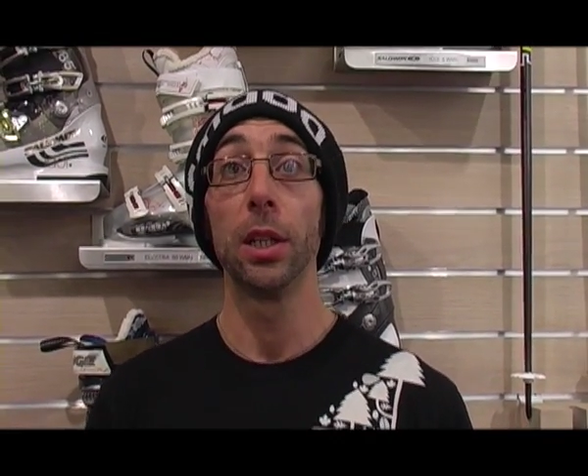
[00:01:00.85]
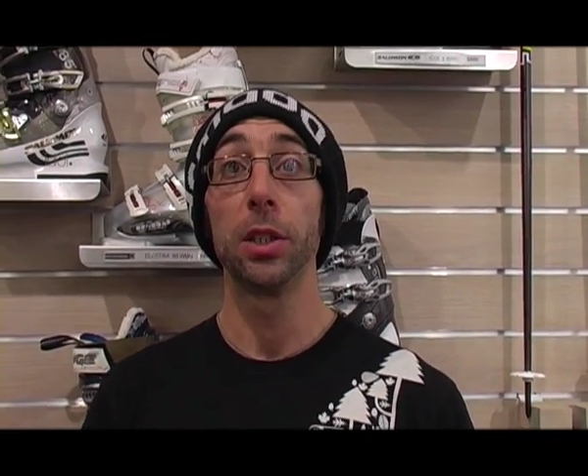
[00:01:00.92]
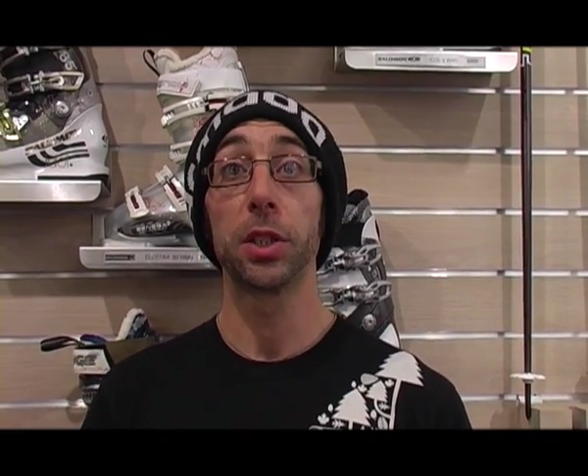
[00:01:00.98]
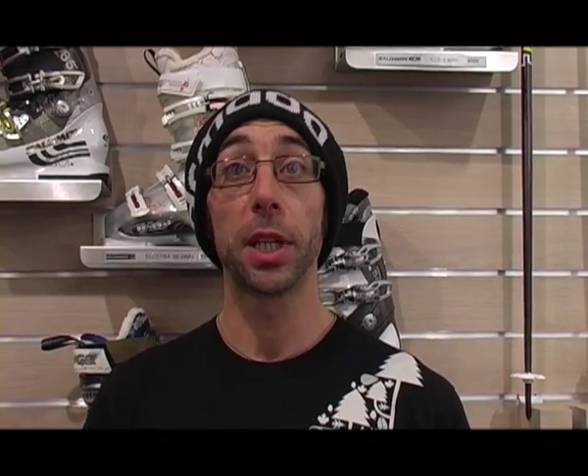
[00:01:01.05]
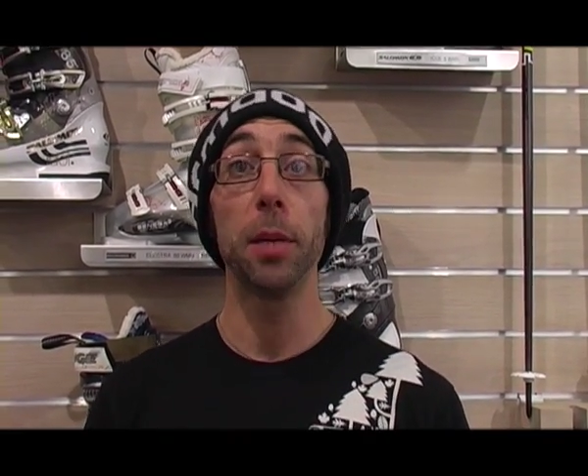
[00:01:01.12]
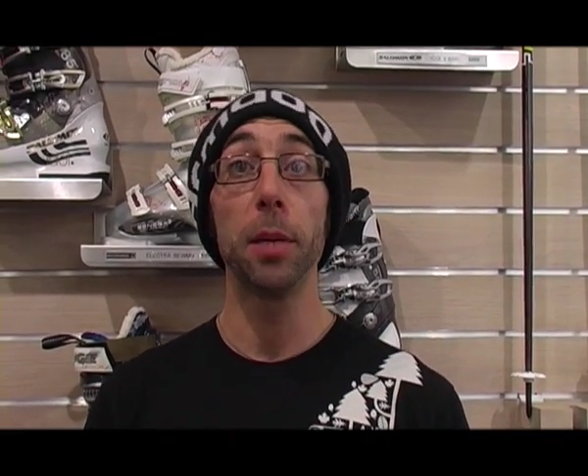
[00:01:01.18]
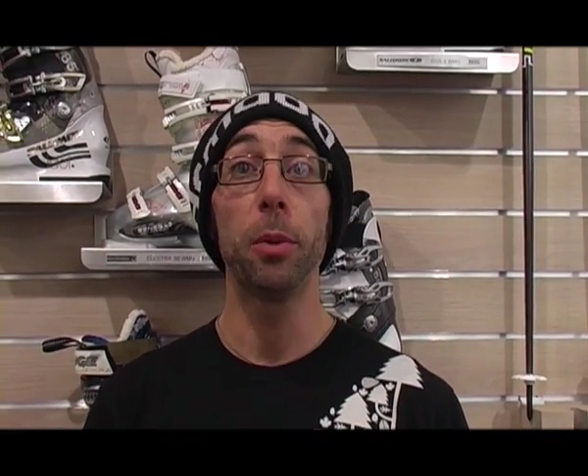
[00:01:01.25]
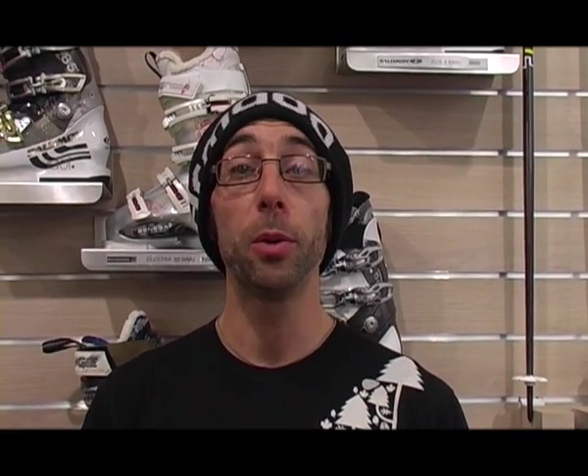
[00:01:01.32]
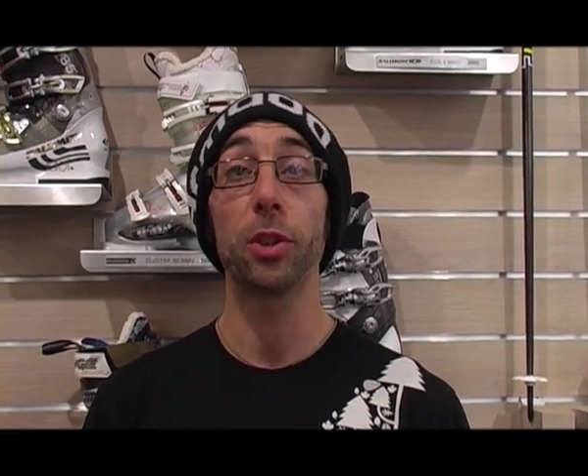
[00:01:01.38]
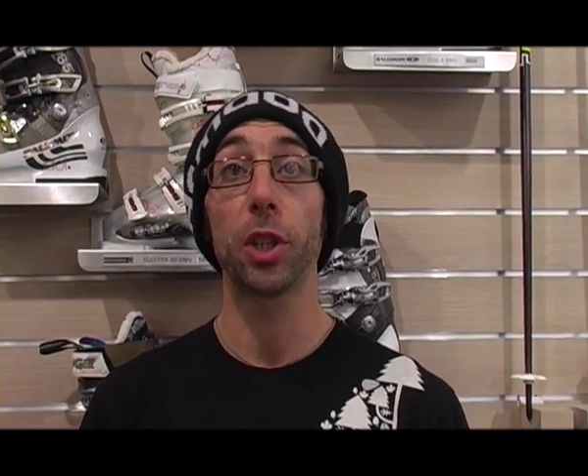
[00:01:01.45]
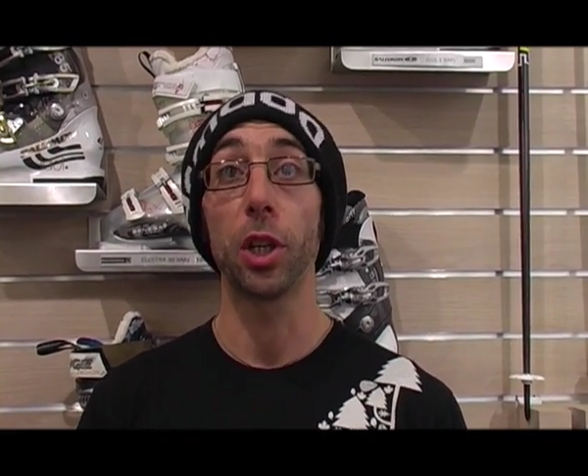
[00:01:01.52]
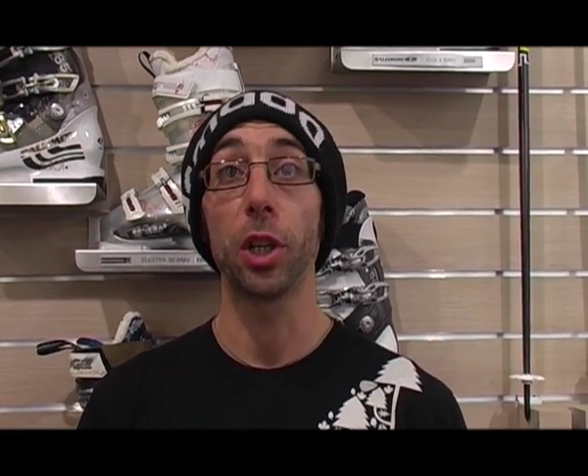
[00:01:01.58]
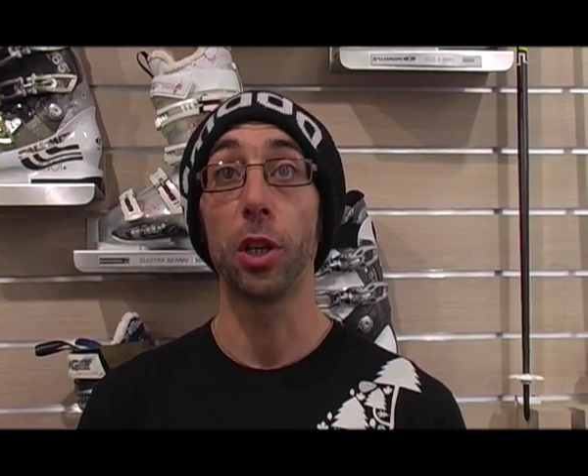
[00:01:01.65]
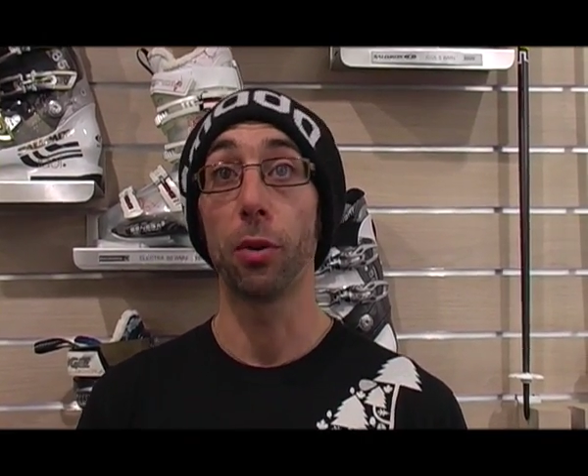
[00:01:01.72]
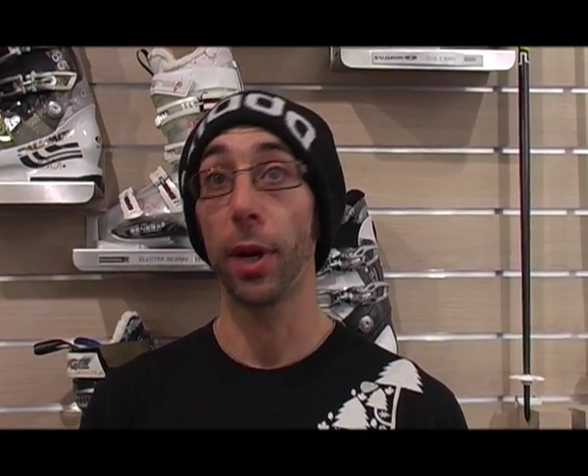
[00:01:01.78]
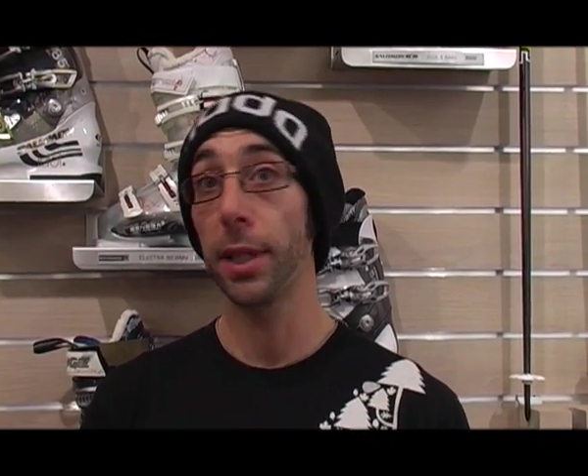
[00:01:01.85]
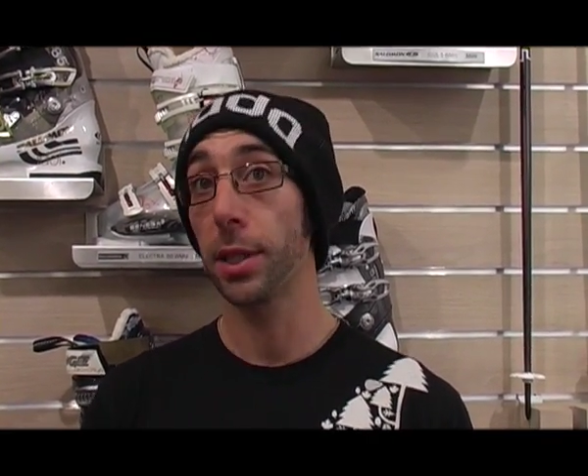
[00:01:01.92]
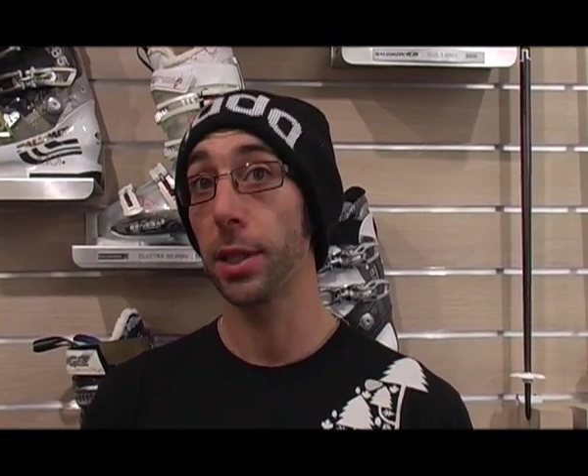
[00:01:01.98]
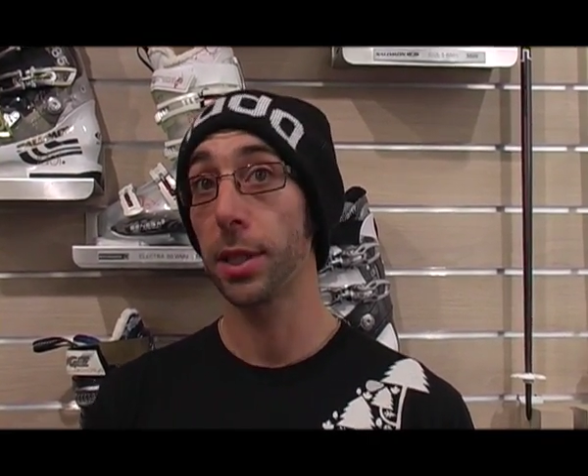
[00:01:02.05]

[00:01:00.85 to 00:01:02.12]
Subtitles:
Ski boots are great to